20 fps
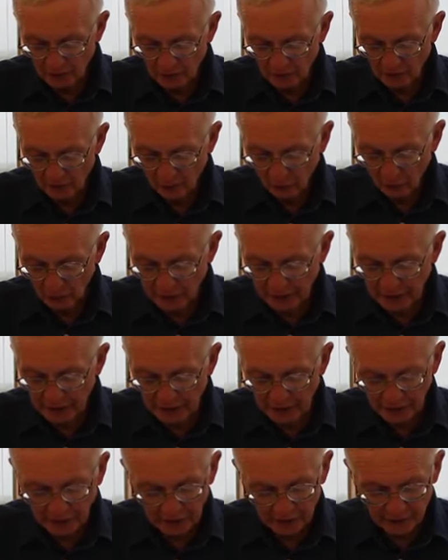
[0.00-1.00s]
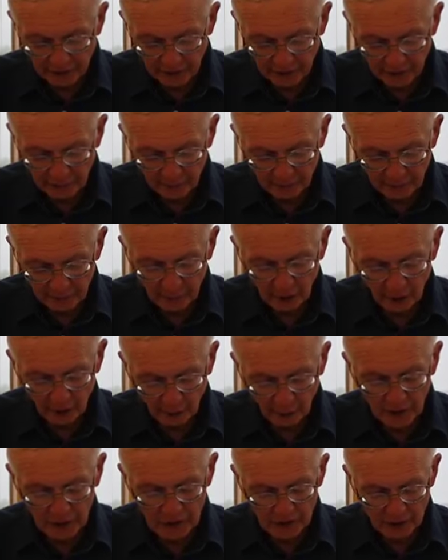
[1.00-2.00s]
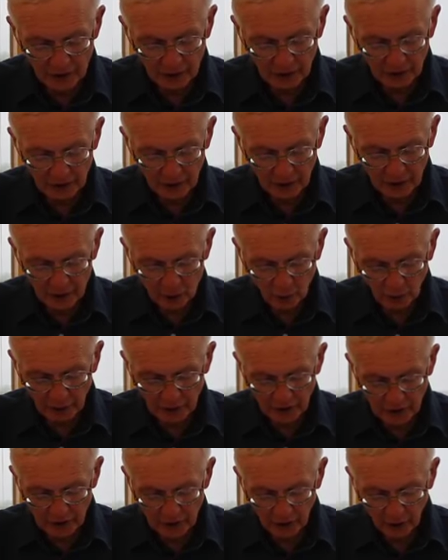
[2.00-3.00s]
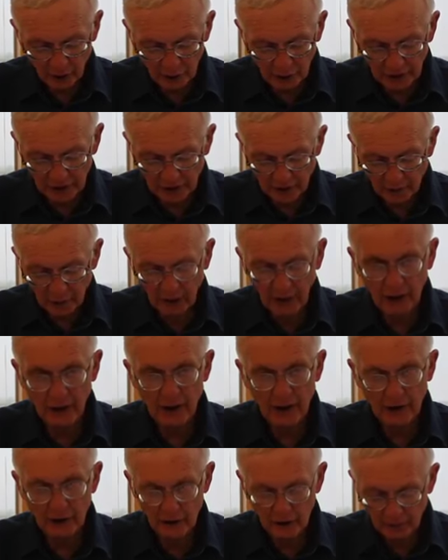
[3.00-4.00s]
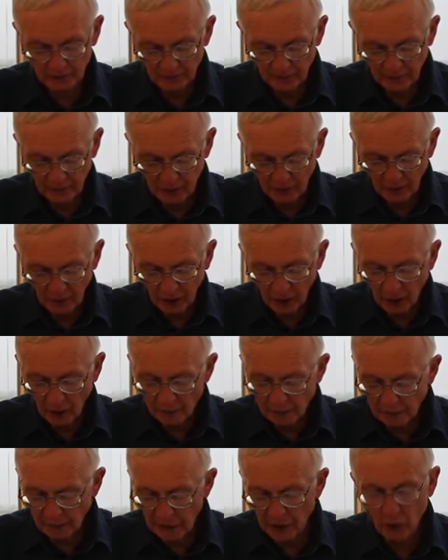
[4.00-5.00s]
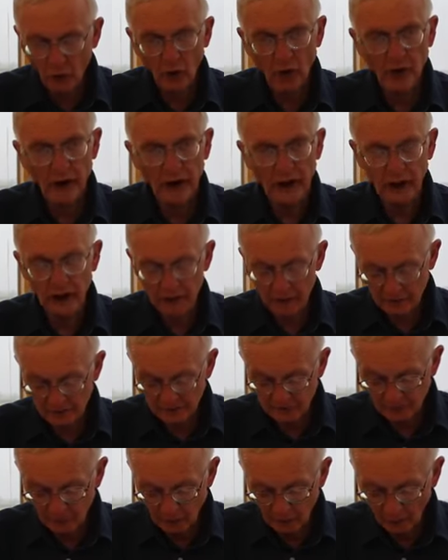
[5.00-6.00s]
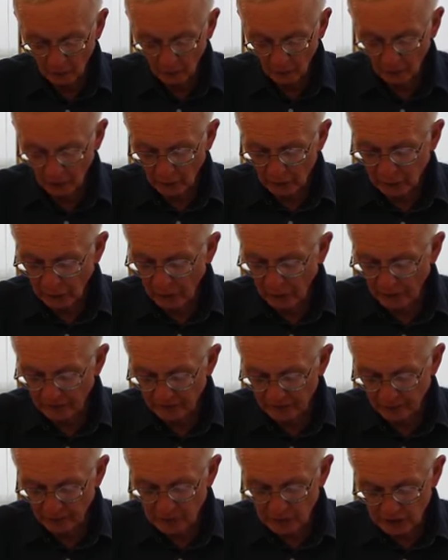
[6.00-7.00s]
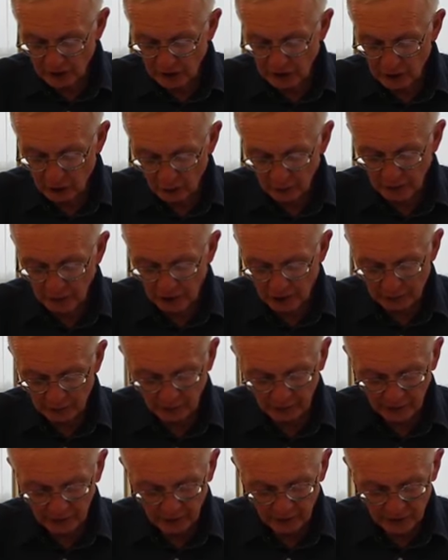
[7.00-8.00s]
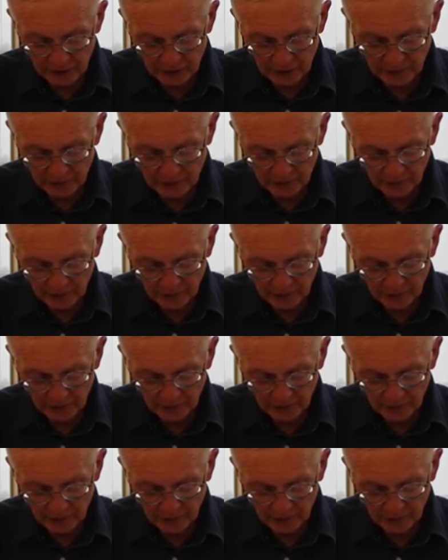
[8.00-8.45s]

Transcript: For Kant, pure reason is what is known in the mind a priori or apart from sensory experience.